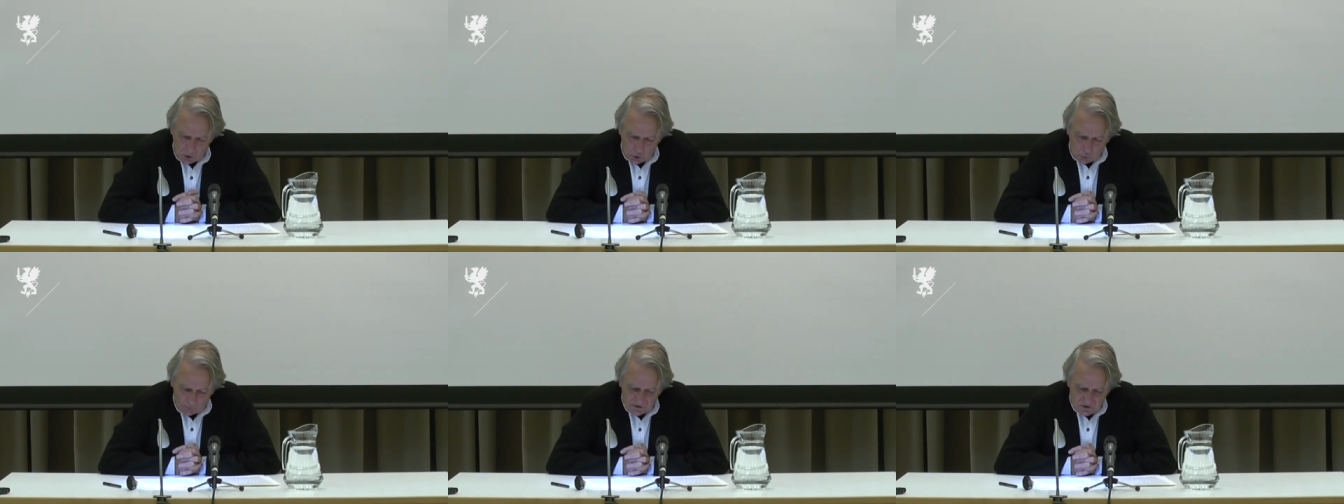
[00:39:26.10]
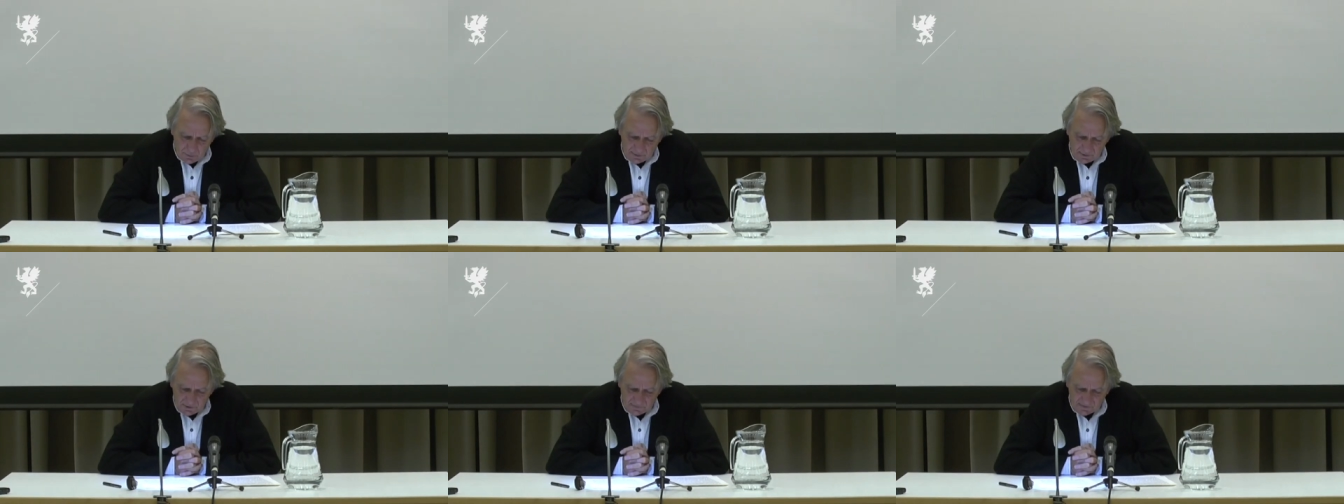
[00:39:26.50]
which
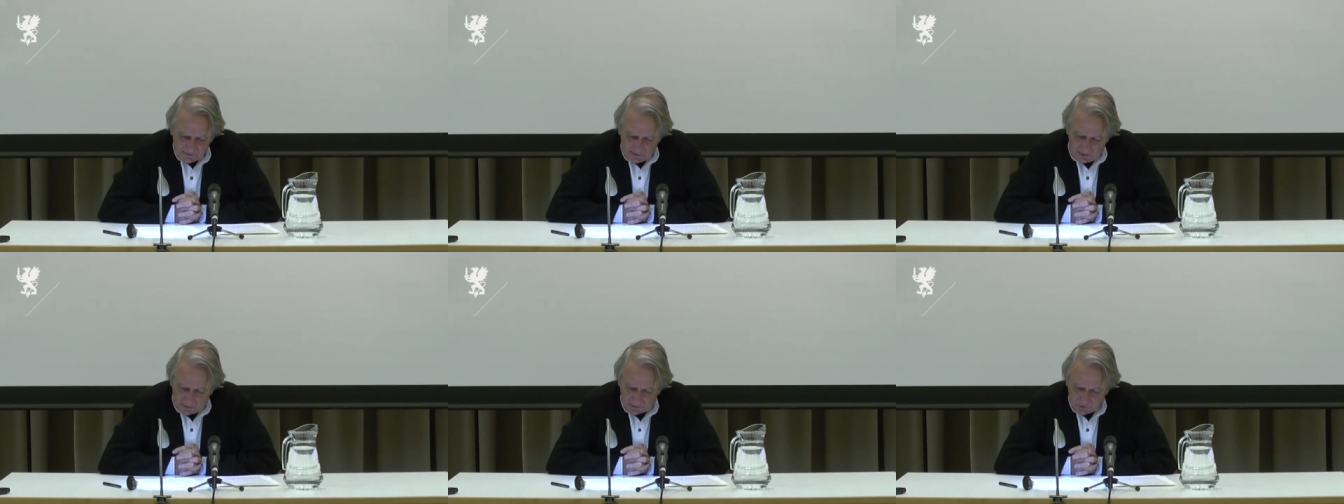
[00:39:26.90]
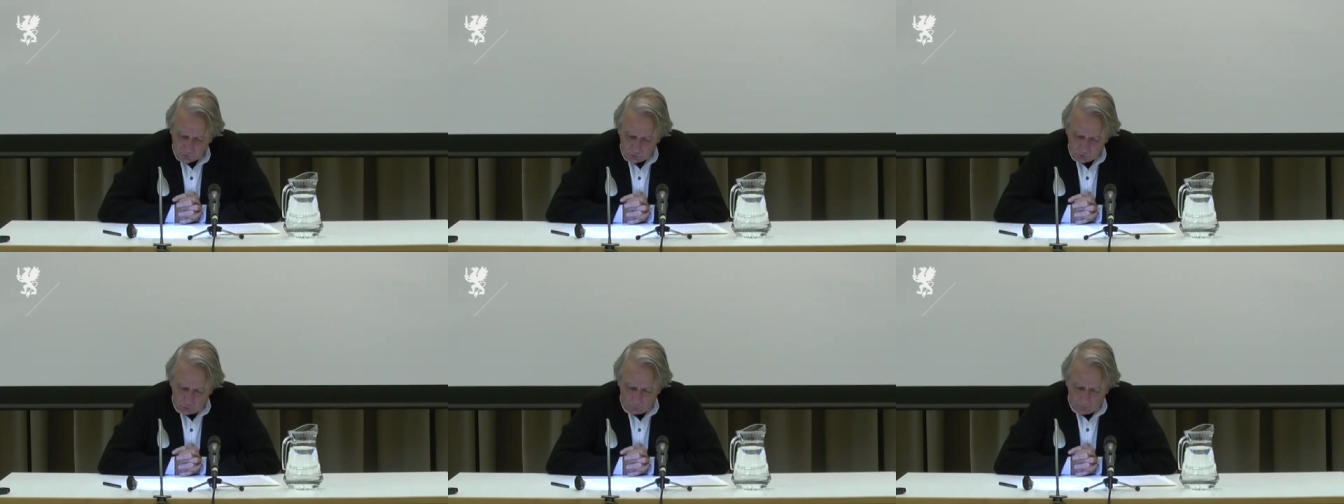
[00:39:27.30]
means that they had
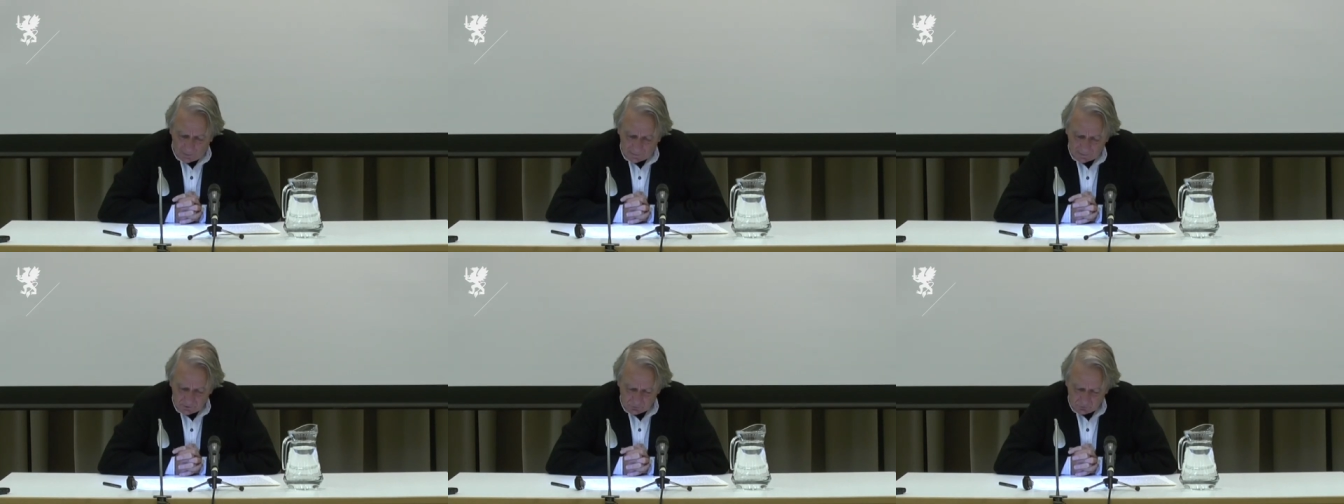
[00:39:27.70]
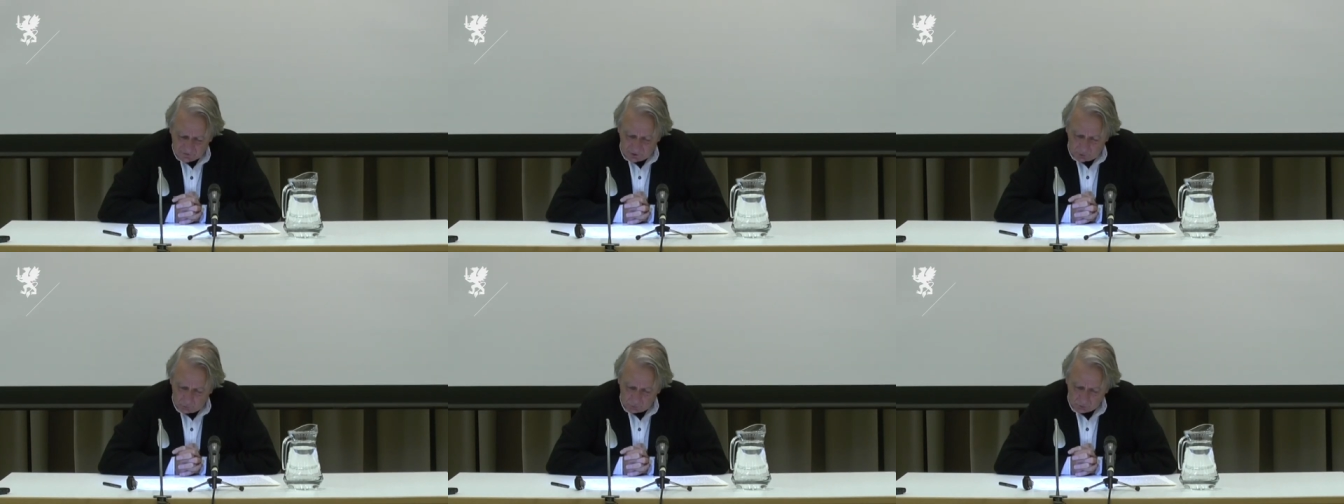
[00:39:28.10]
to go back to
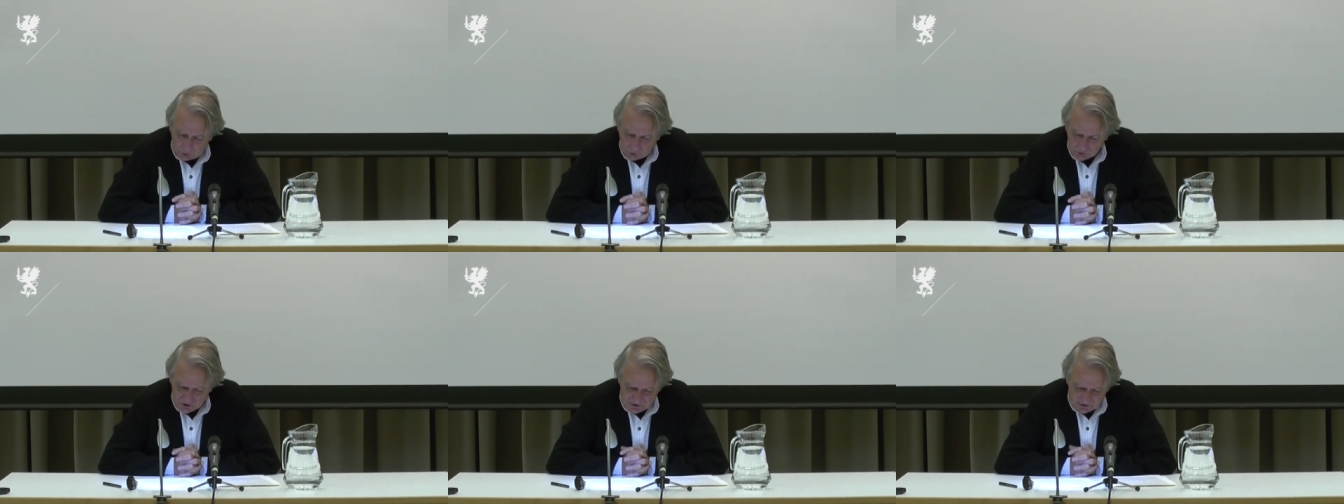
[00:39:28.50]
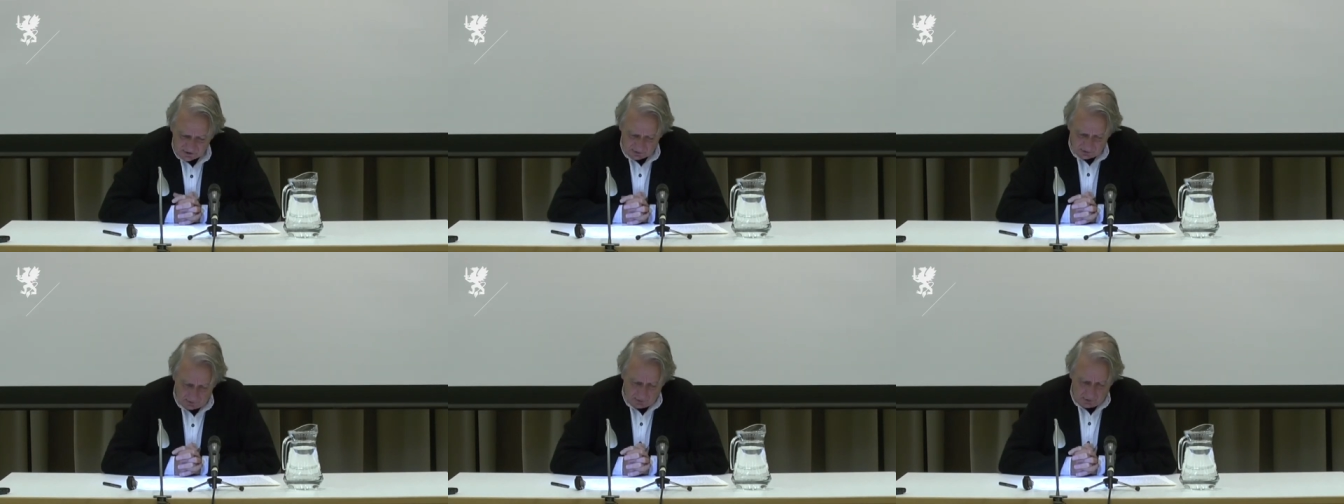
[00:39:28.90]
the old
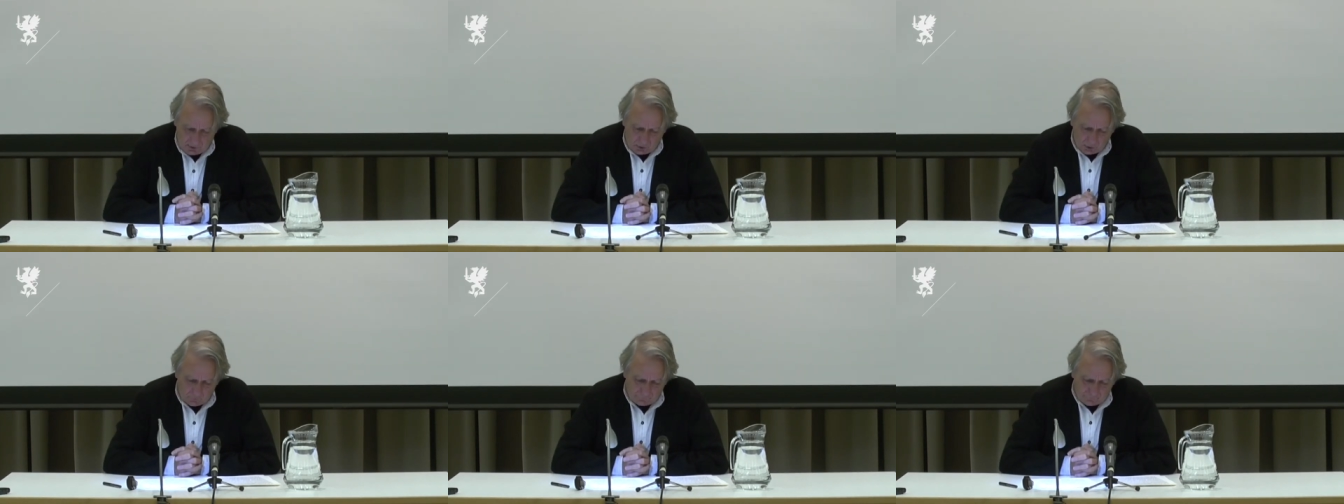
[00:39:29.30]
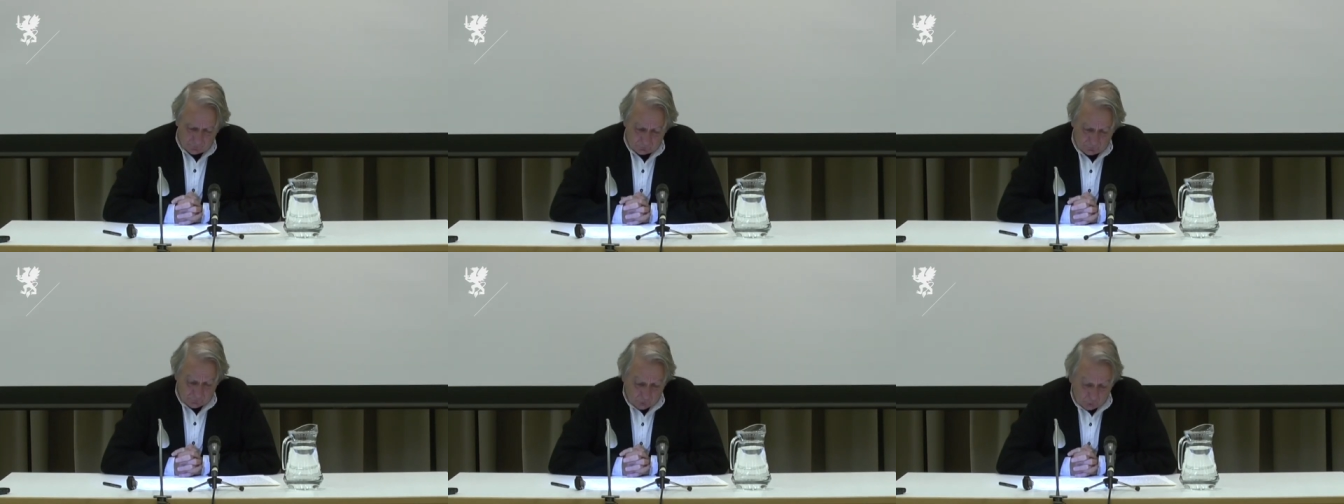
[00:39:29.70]
logic of
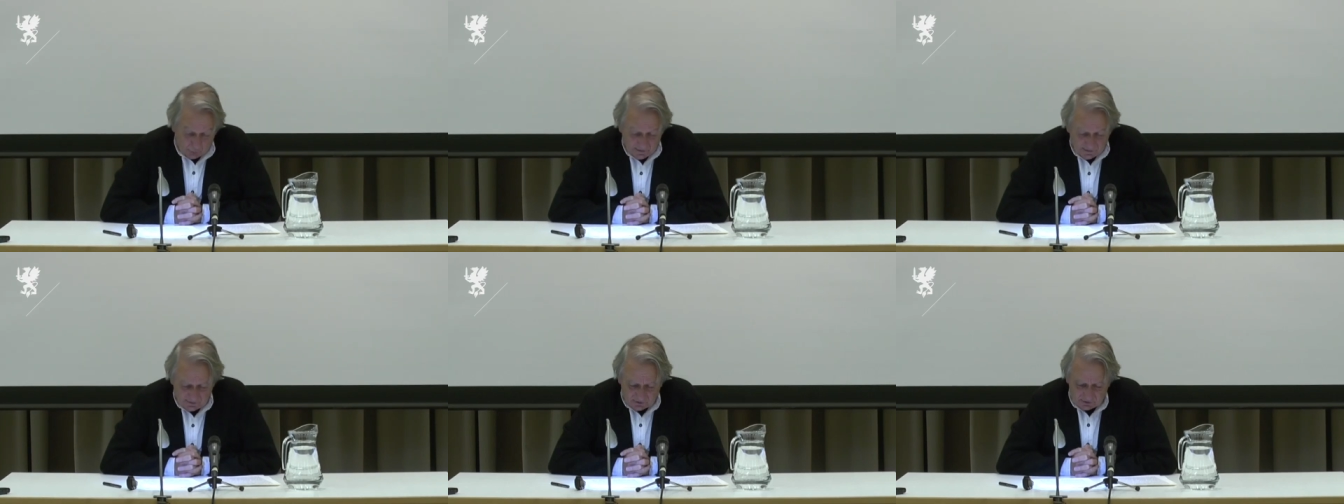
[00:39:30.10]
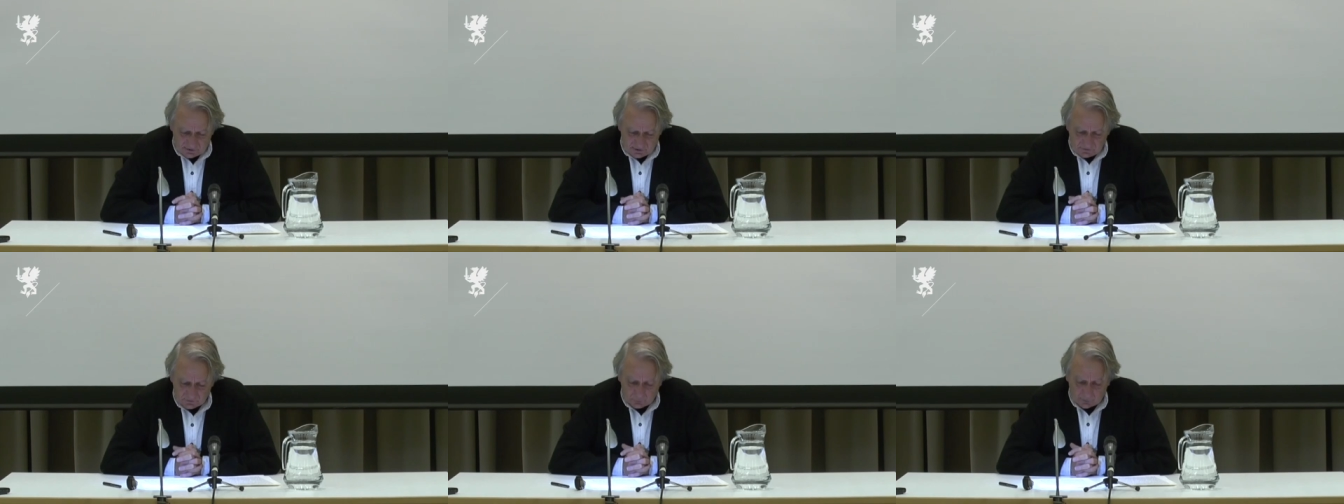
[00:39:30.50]
the
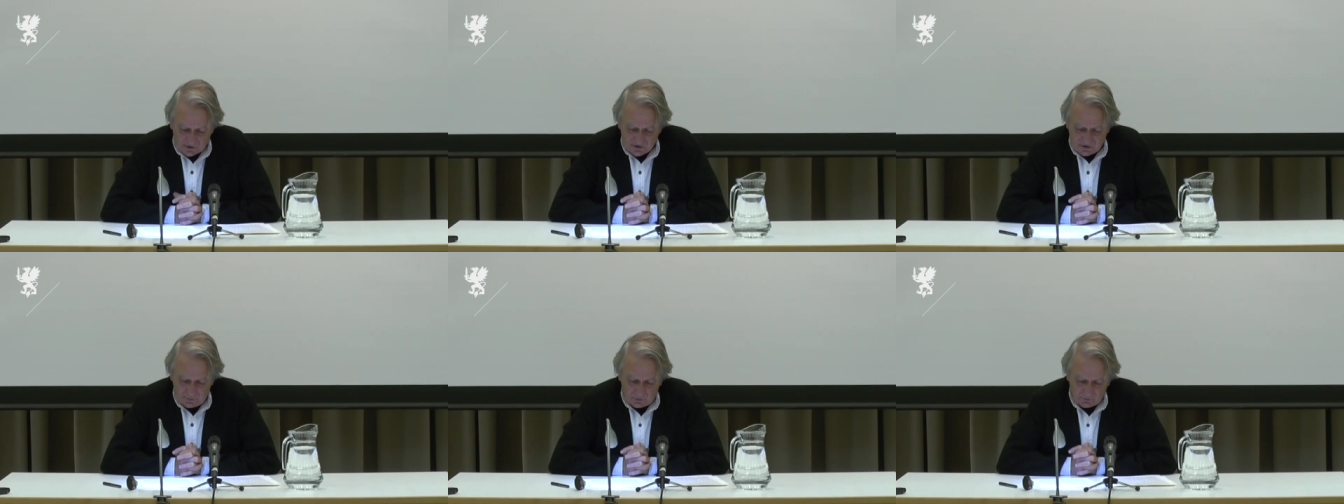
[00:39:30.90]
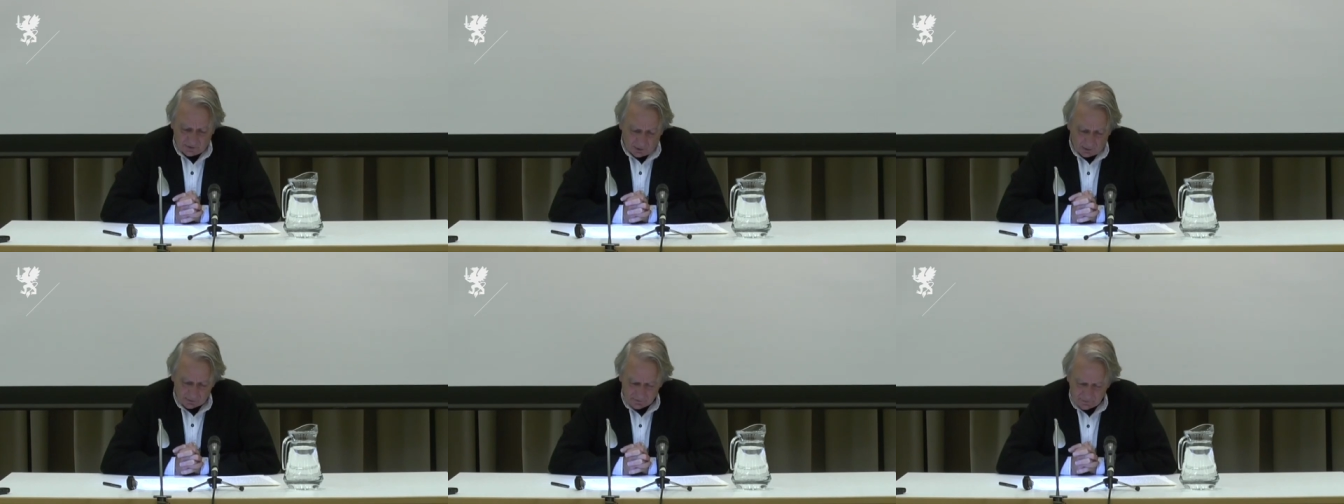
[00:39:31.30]
representative regime of
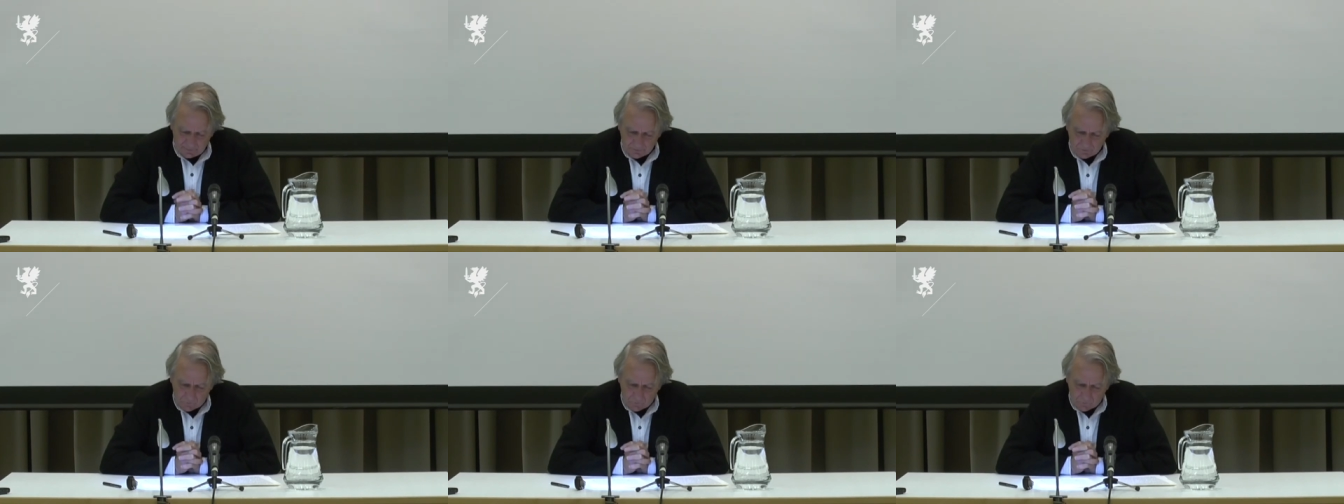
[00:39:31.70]
art.